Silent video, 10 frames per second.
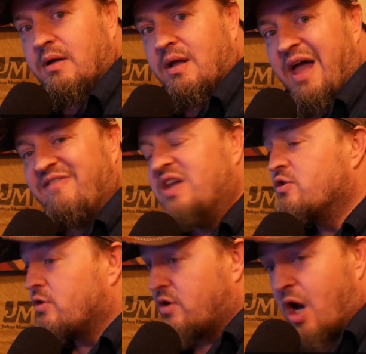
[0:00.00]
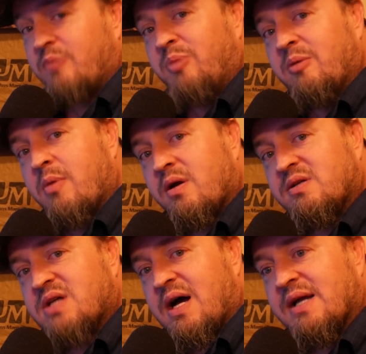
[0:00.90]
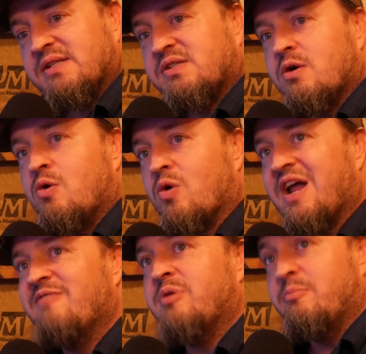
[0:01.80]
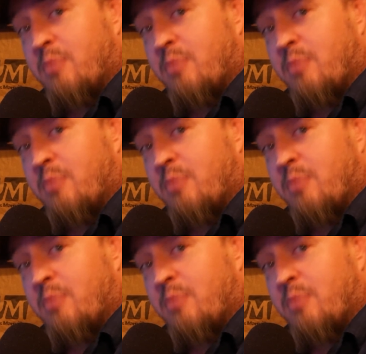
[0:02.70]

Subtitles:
have either not been monetized or have been